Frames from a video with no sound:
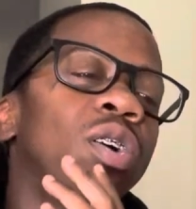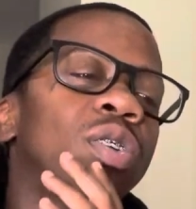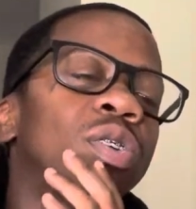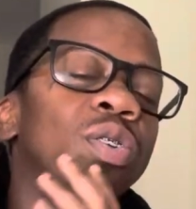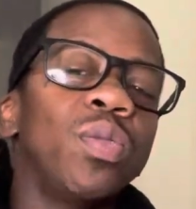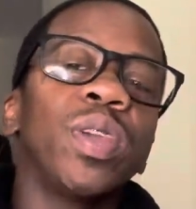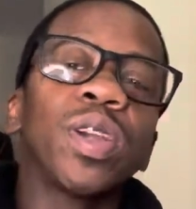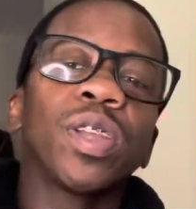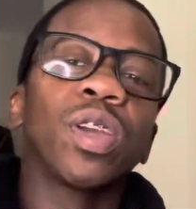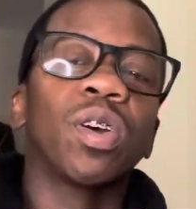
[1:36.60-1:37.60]
new
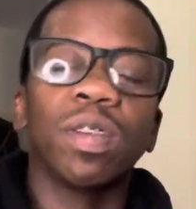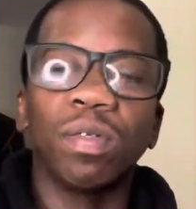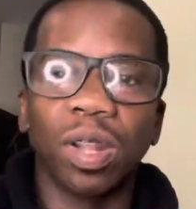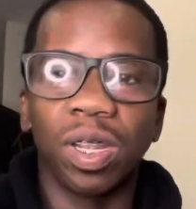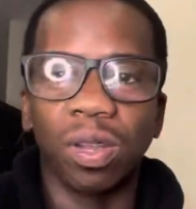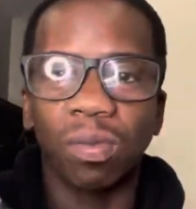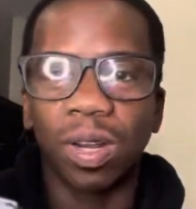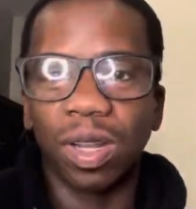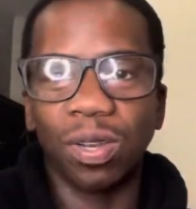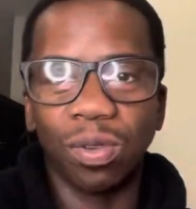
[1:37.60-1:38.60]
here, y'all have no idea what
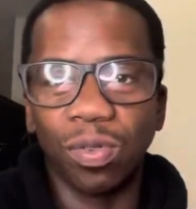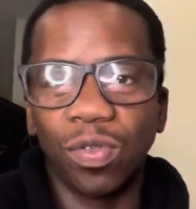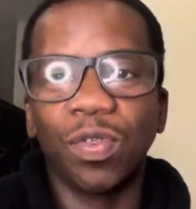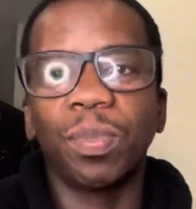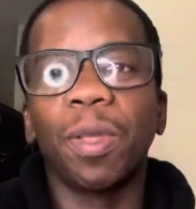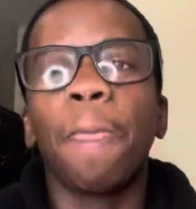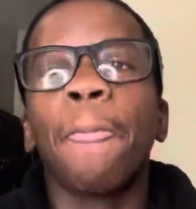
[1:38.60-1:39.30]
I do, you feel me?